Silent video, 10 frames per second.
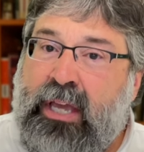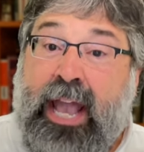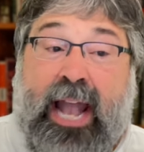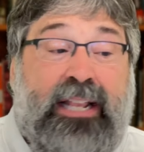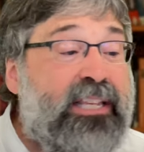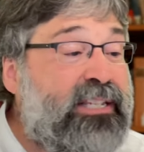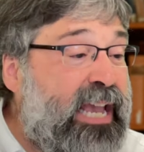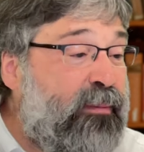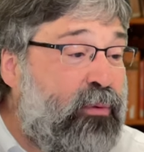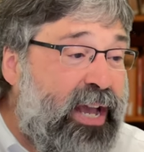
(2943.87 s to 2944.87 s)
And the
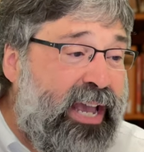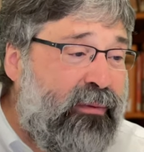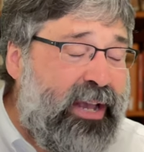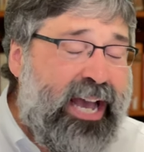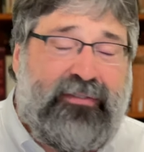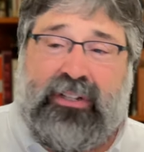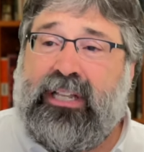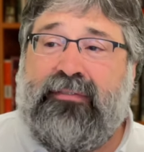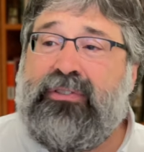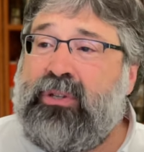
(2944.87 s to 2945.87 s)
same way, we have to
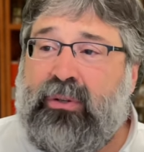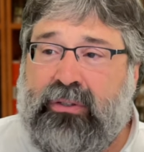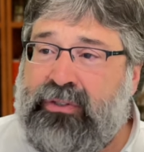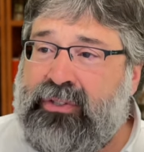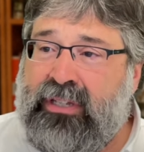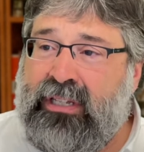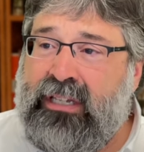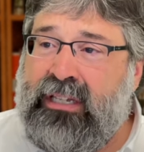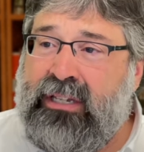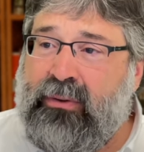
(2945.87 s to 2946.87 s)
love souls,
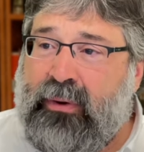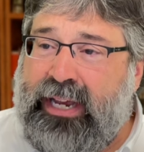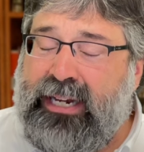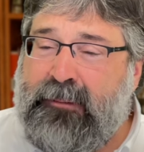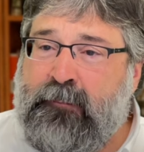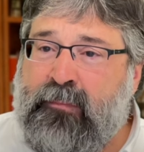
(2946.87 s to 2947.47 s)
right?